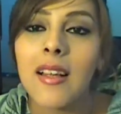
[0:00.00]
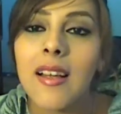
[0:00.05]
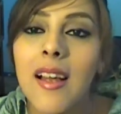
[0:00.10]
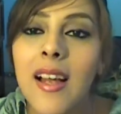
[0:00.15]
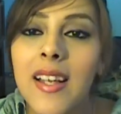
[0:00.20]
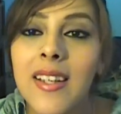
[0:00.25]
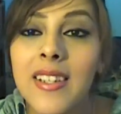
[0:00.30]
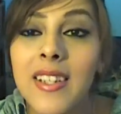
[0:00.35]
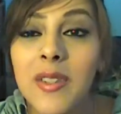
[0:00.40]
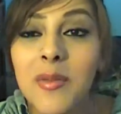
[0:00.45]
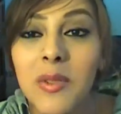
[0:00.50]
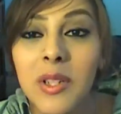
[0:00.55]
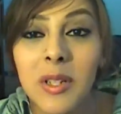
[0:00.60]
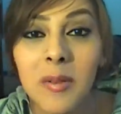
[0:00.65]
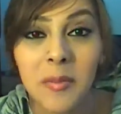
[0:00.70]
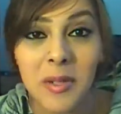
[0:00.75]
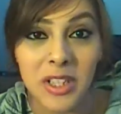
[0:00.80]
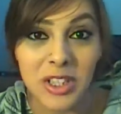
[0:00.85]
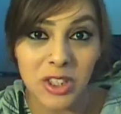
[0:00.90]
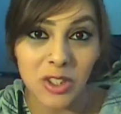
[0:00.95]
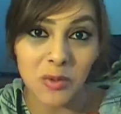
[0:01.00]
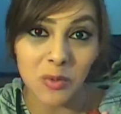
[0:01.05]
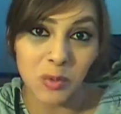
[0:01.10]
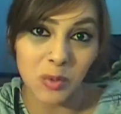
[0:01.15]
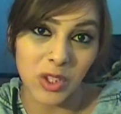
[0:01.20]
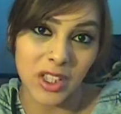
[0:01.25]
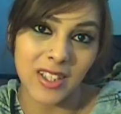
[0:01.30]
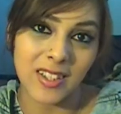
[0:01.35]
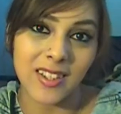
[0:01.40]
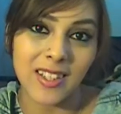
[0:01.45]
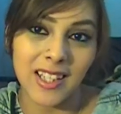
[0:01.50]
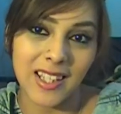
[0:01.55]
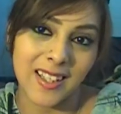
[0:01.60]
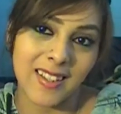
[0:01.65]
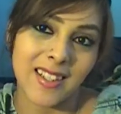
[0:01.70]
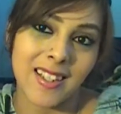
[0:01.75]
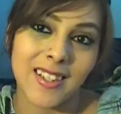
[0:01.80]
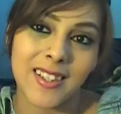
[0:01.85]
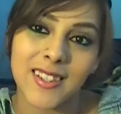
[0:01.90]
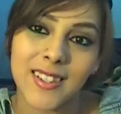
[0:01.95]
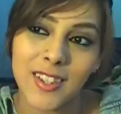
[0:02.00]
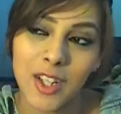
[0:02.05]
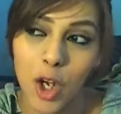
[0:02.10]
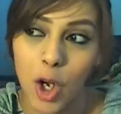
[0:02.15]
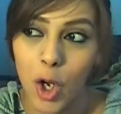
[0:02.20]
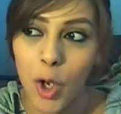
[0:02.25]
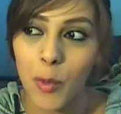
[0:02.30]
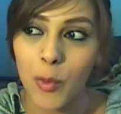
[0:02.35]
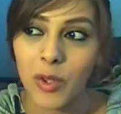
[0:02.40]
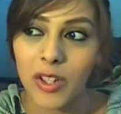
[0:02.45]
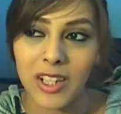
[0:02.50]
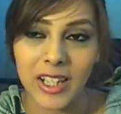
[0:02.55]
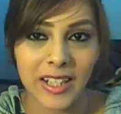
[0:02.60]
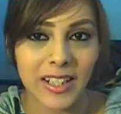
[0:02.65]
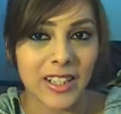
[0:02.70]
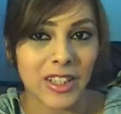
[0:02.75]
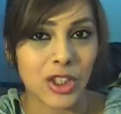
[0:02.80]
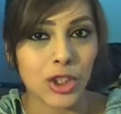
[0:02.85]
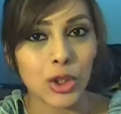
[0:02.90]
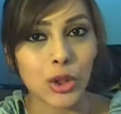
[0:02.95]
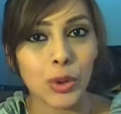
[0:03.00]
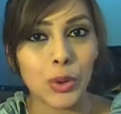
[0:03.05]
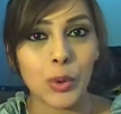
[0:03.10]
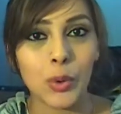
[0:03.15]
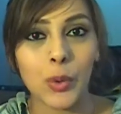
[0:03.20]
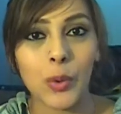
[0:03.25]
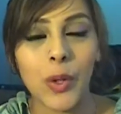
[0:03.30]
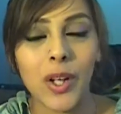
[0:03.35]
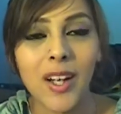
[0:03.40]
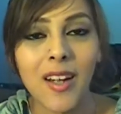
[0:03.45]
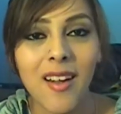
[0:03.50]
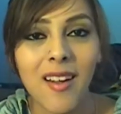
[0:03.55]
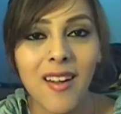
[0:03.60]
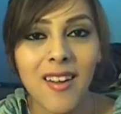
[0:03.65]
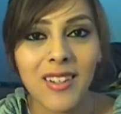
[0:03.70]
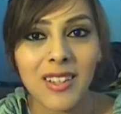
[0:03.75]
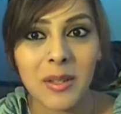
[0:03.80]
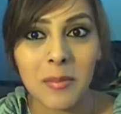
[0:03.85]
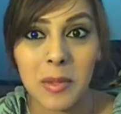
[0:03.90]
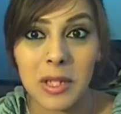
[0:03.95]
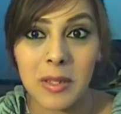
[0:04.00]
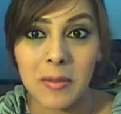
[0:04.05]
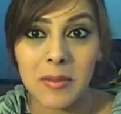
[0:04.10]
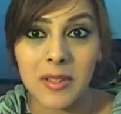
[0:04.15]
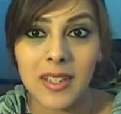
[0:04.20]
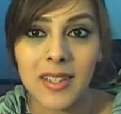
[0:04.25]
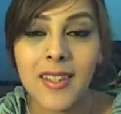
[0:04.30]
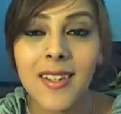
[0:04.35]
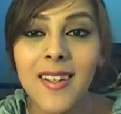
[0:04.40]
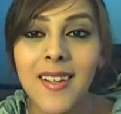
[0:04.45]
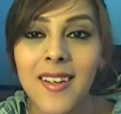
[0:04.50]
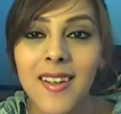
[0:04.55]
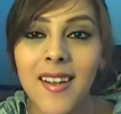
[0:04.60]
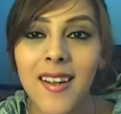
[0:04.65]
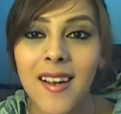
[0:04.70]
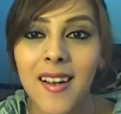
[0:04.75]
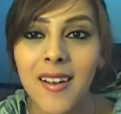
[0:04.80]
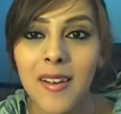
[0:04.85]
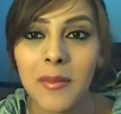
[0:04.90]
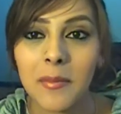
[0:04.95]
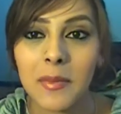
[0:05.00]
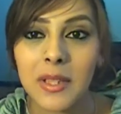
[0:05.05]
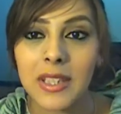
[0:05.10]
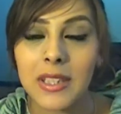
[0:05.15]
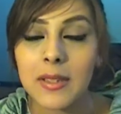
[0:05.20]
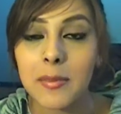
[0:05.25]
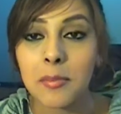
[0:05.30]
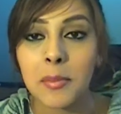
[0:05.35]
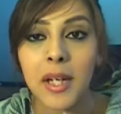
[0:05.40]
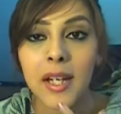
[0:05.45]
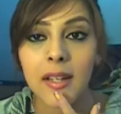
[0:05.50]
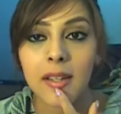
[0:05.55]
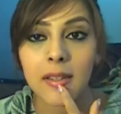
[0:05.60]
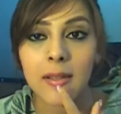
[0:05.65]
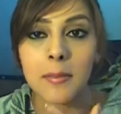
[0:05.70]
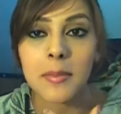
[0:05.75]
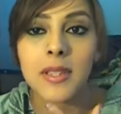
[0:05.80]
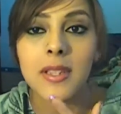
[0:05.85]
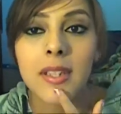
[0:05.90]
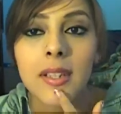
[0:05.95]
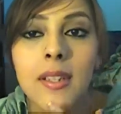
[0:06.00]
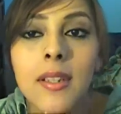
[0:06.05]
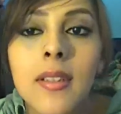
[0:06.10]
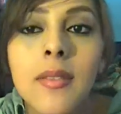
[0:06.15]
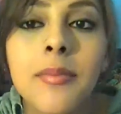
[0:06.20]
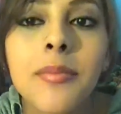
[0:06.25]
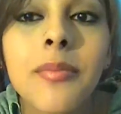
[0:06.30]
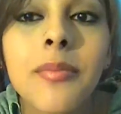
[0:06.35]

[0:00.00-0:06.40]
I did want to mention one thing that's not related to the baby. It's my lipstick.